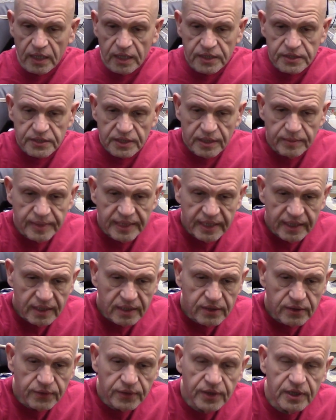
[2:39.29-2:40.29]
So let me get it
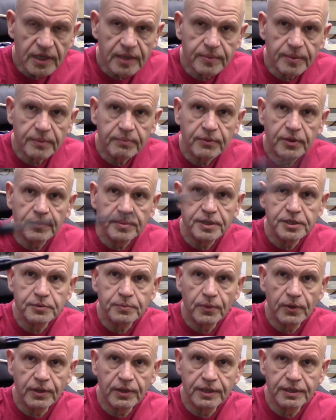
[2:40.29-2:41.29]
loaded up. I'm going to be
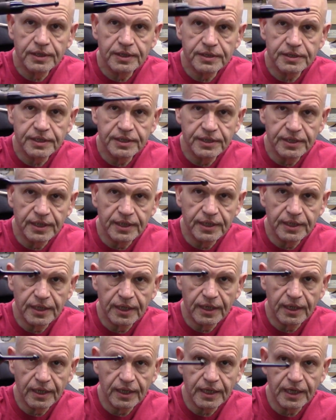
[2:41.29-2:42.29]
smoking this in the
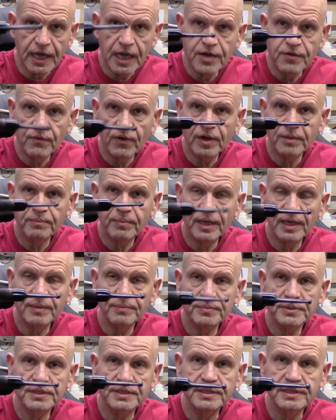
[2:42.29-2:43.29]
uh, Cane Rod
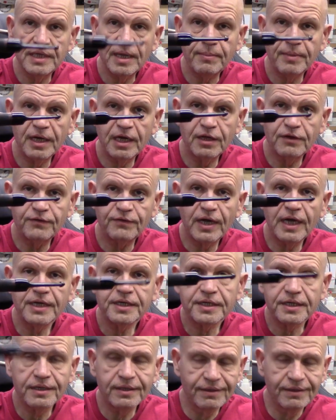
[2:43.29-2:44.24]
Pipes Demi Lovato.